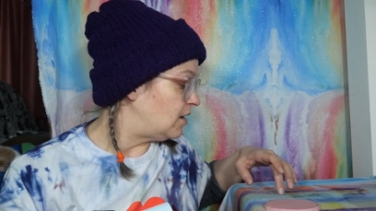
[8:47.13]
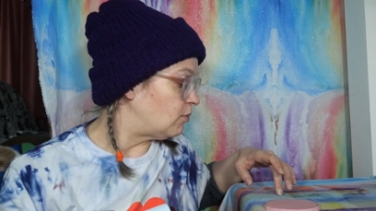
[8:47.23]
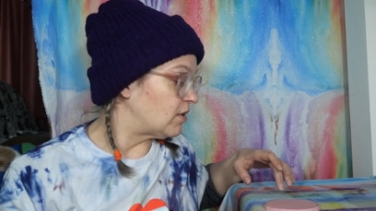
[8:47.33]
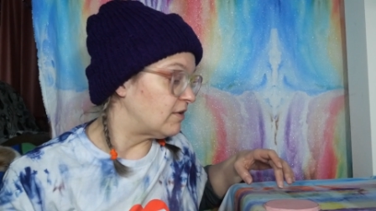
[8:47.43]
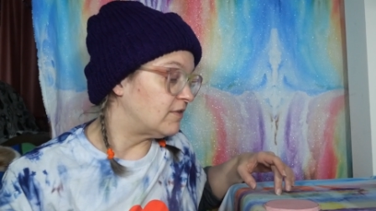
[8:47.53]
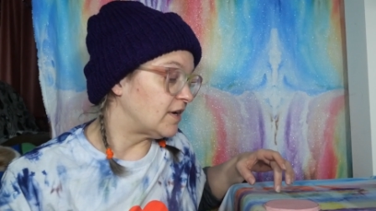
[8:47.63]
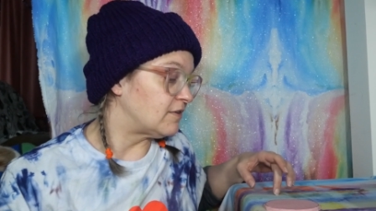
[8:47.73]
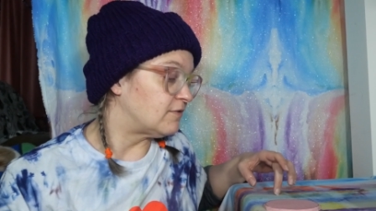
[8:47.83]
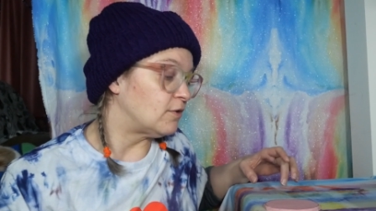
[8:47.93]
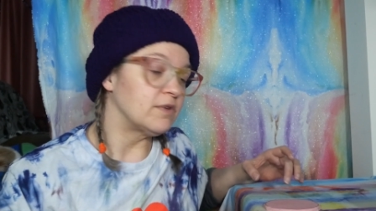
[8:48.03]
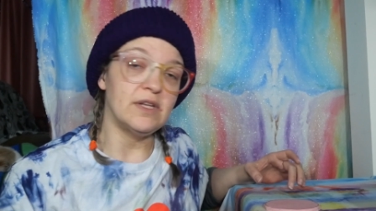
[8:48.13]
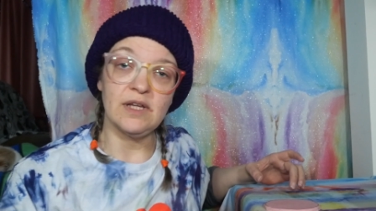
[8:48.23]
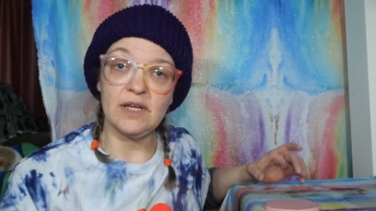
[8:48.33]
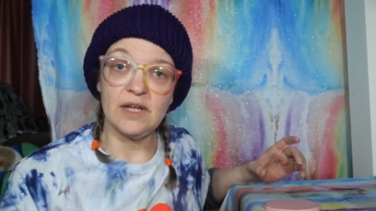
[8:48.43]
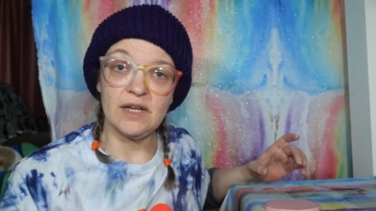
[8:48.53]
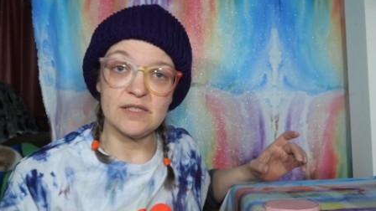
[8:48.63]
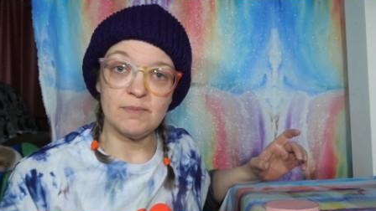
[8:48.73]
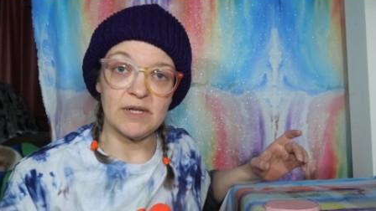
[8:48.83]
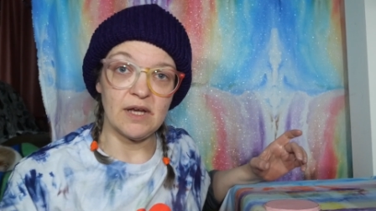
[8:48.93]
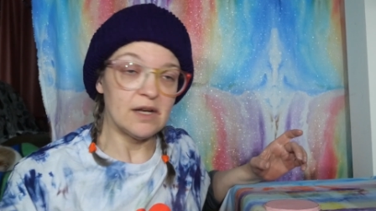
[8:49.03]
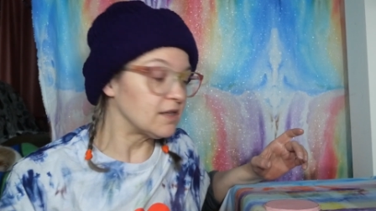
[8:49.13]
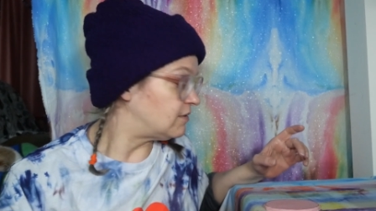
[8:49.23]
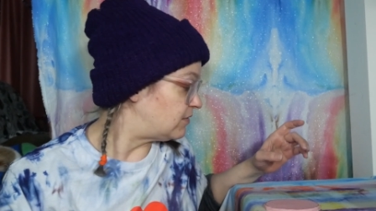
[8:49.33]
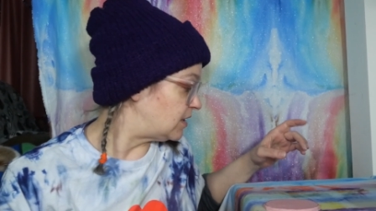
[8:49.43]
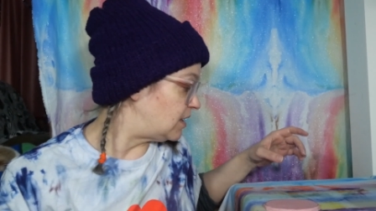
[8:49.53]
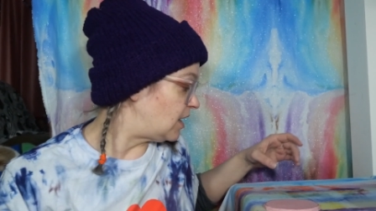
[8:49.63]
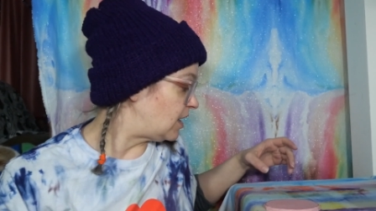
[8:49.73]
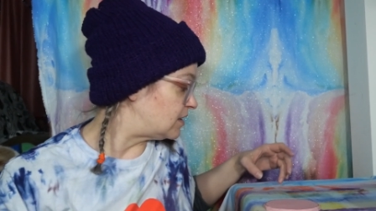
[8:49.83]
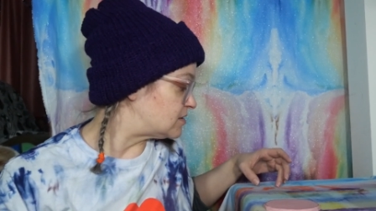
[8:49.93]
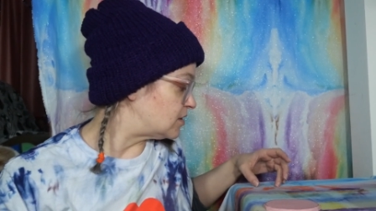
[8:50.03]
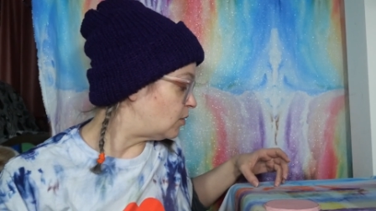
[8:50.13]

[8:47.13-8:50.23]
where I've kind of folded it and it's been kind of living, it has a